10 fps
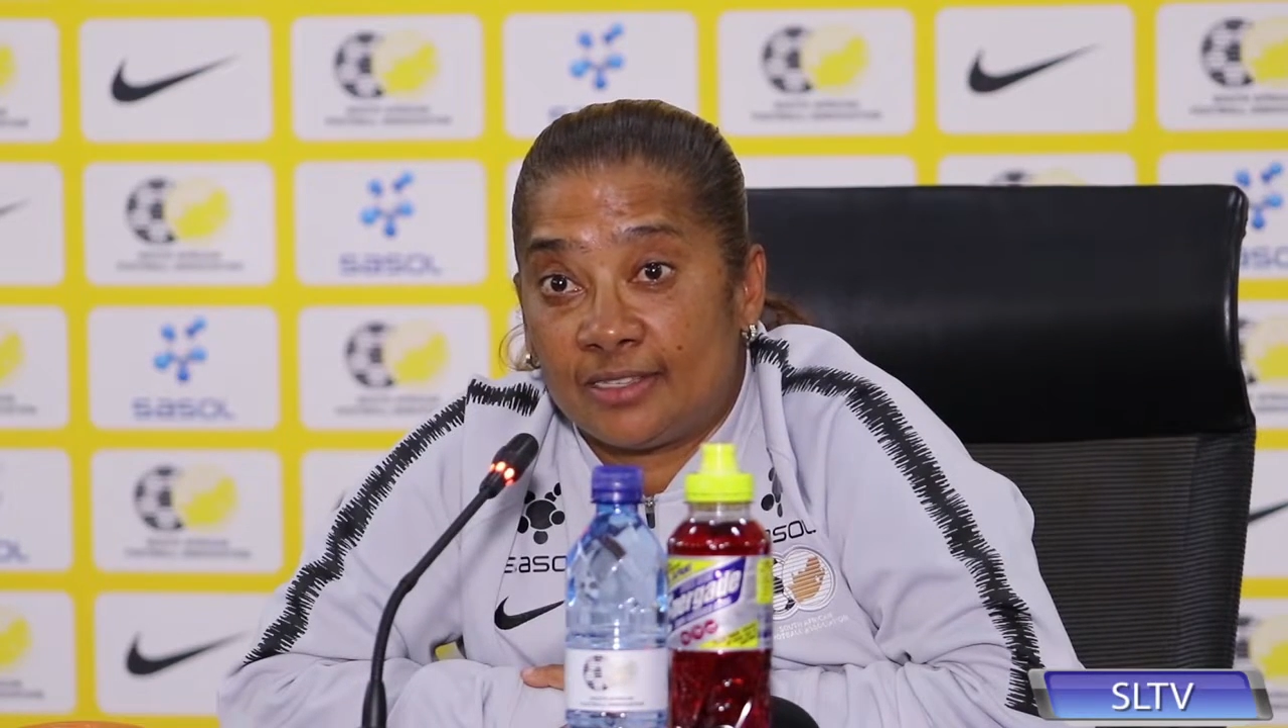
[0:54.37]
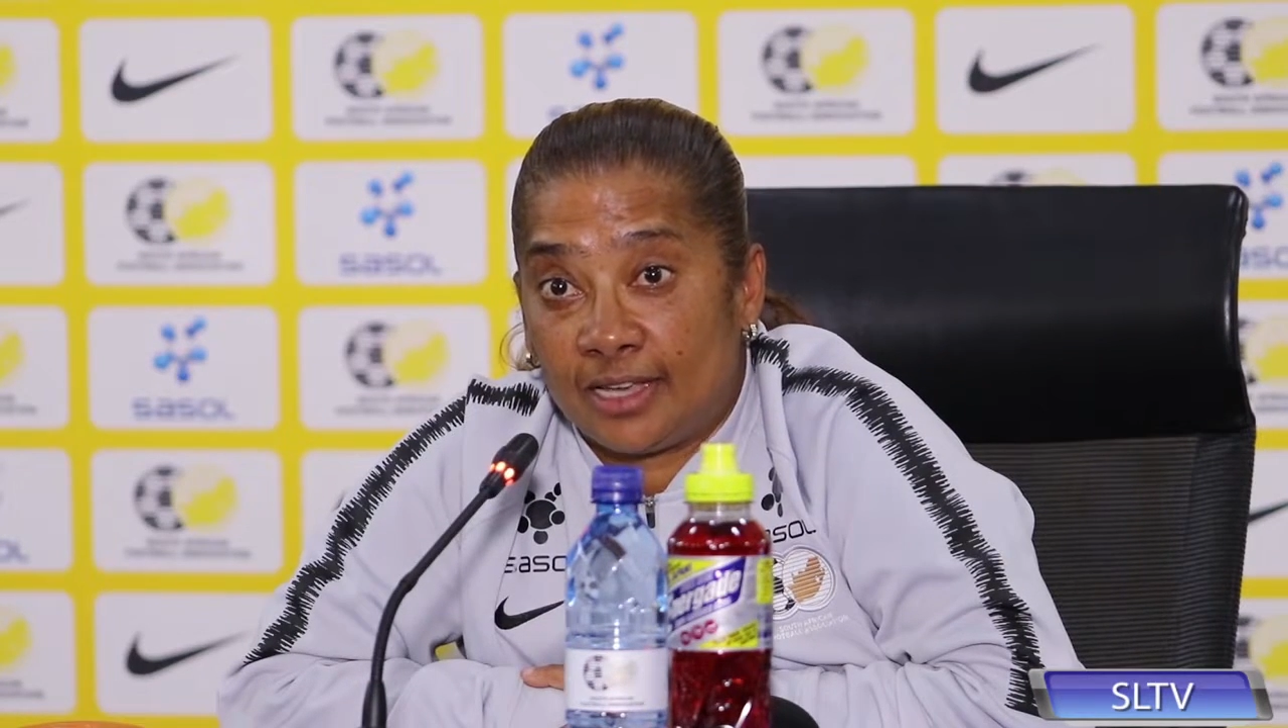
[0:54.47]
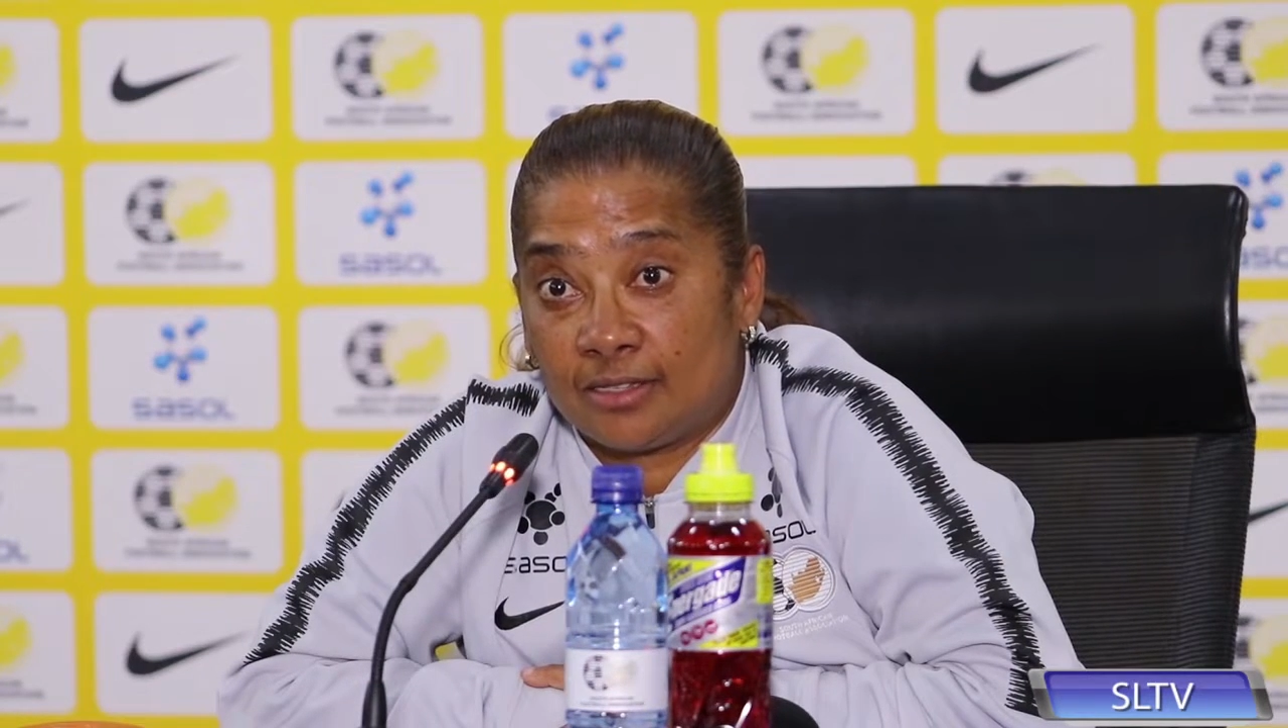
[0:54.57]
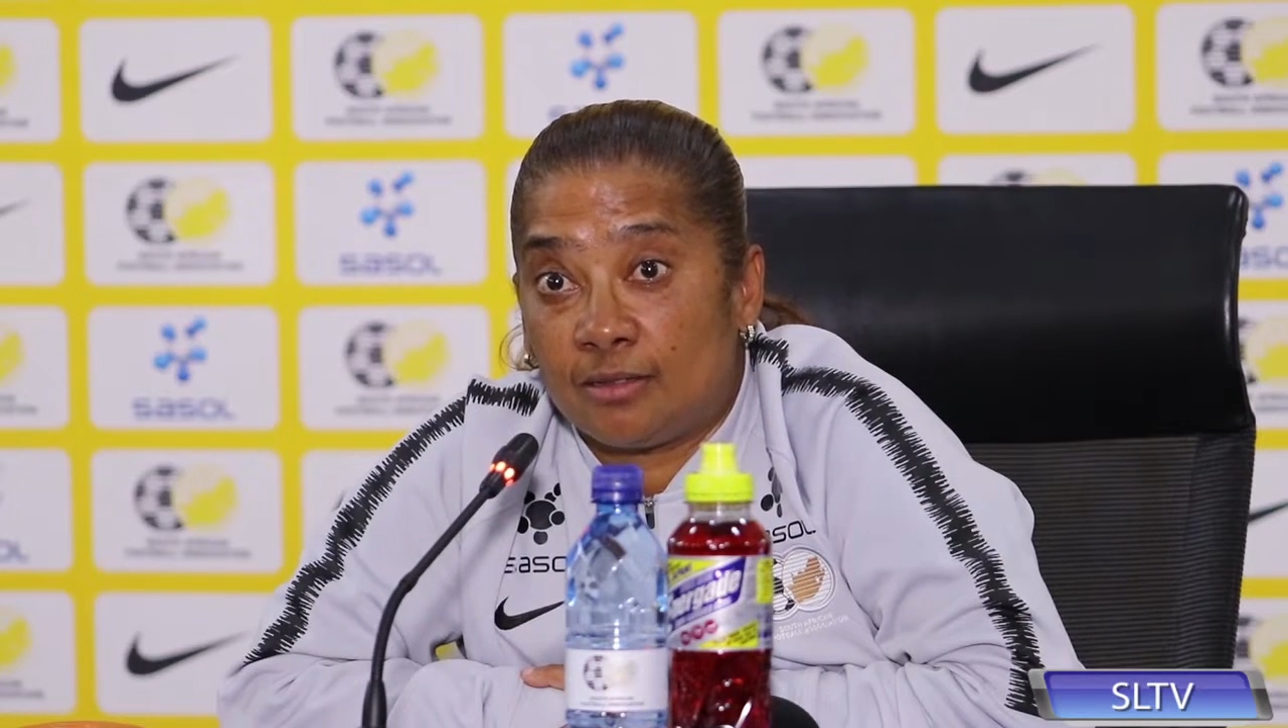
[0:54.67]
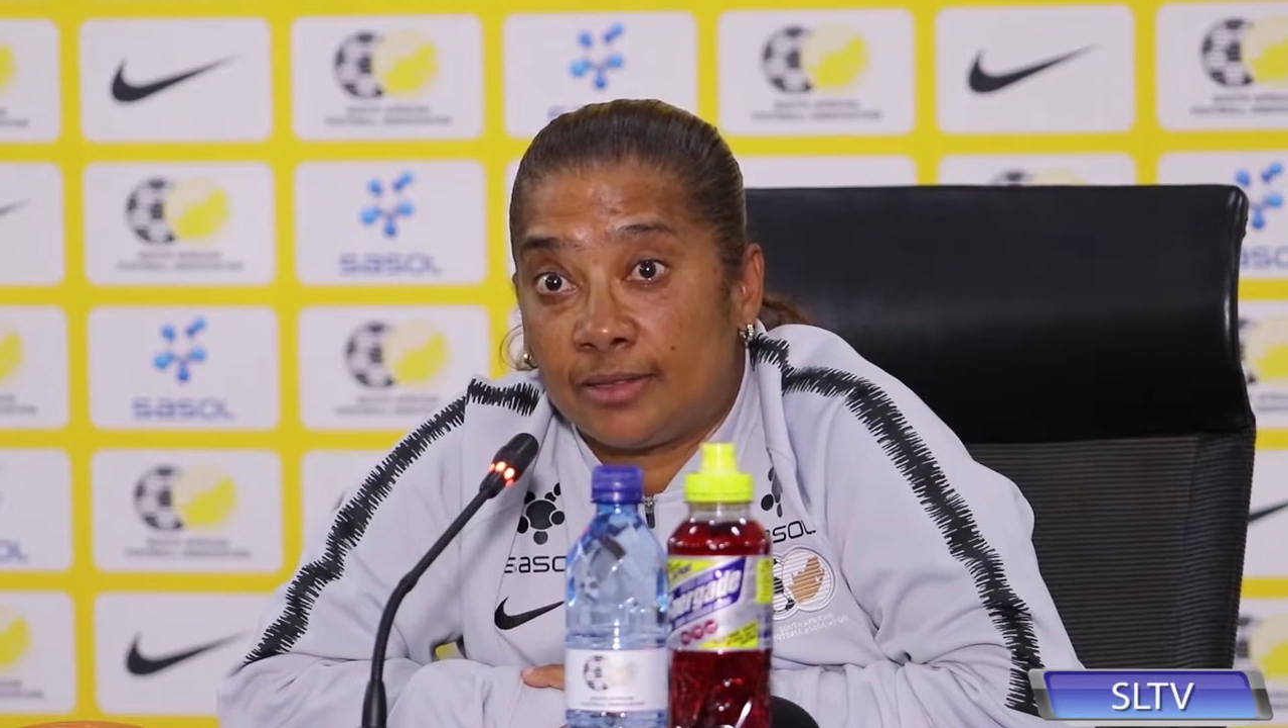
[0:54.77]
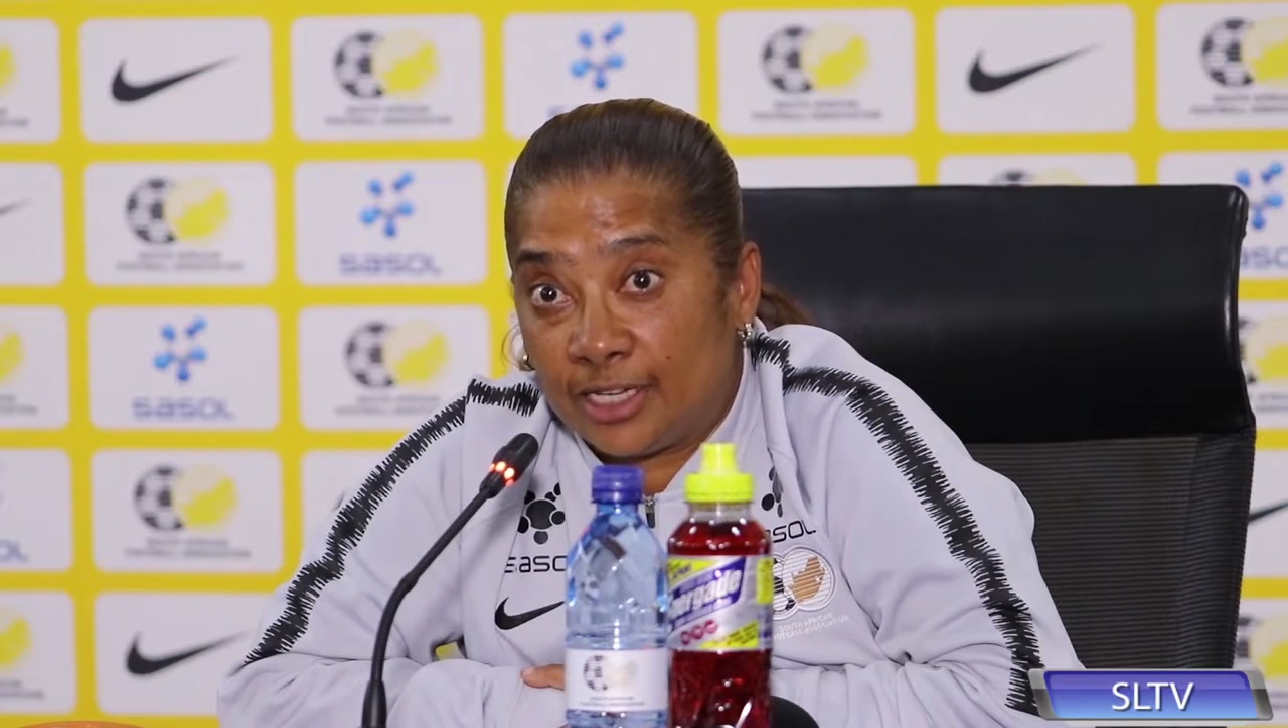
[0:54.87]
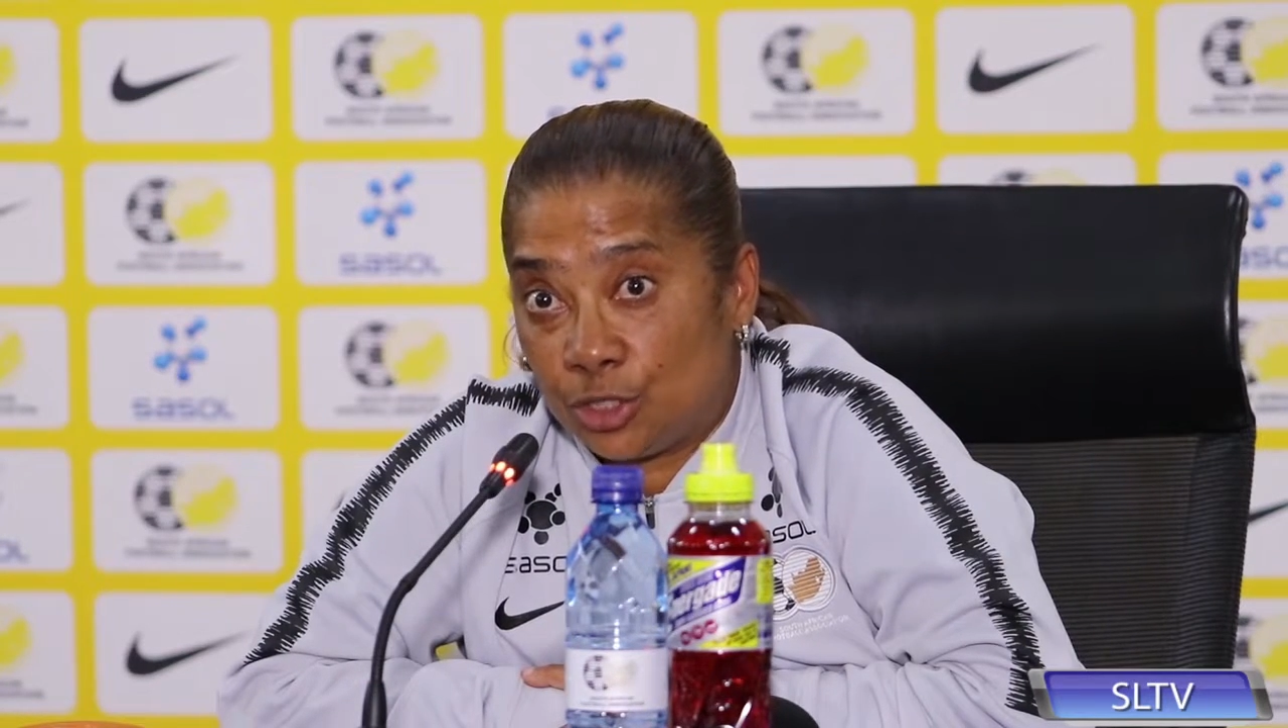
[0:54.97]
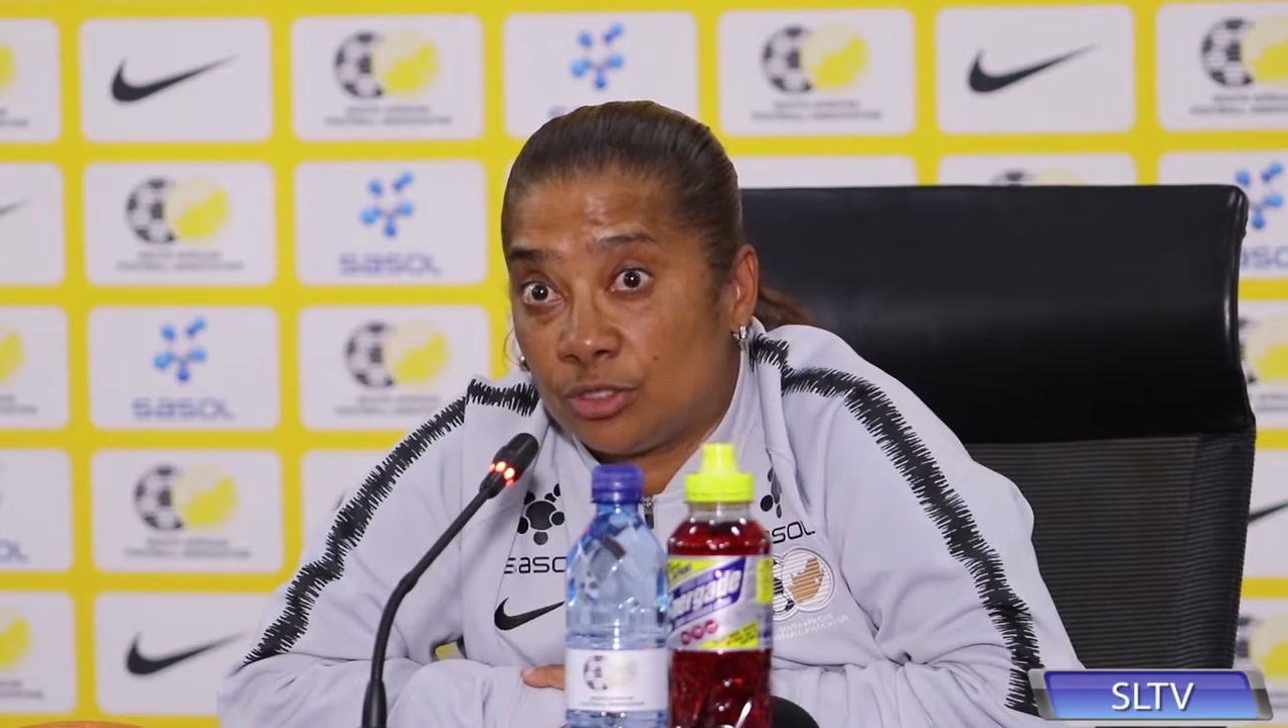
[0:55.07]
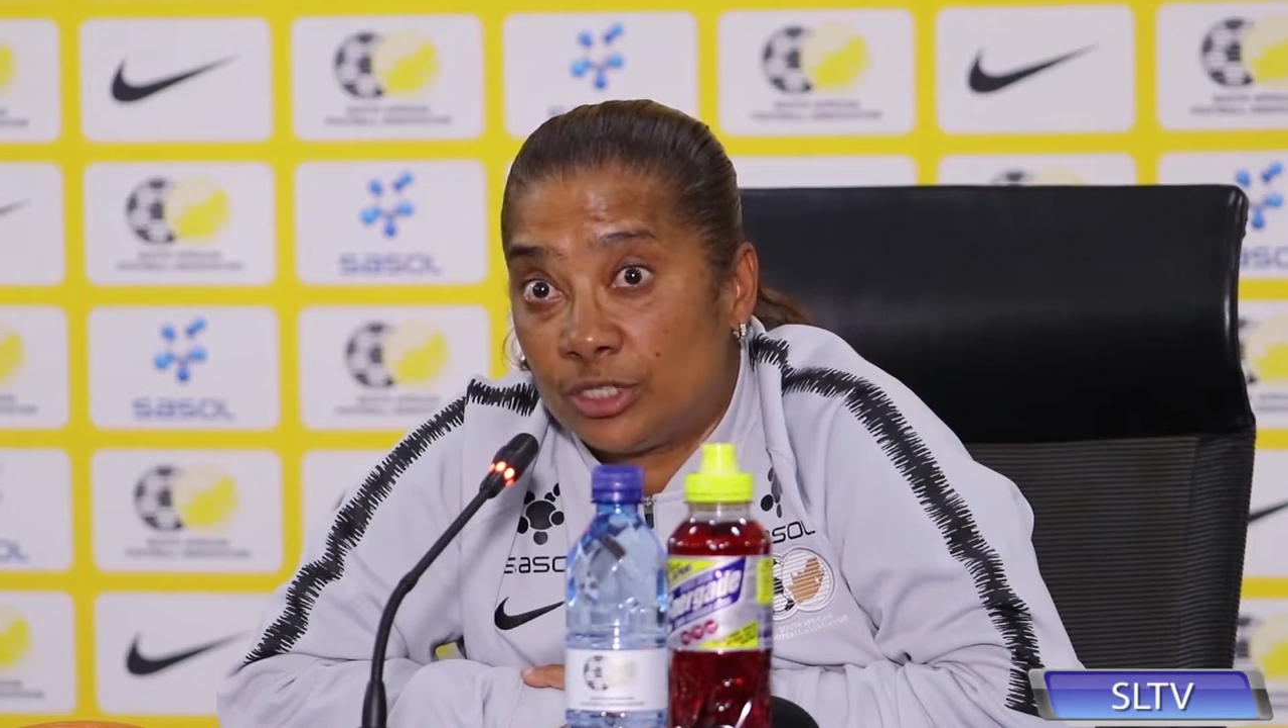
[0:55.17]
the Sasol National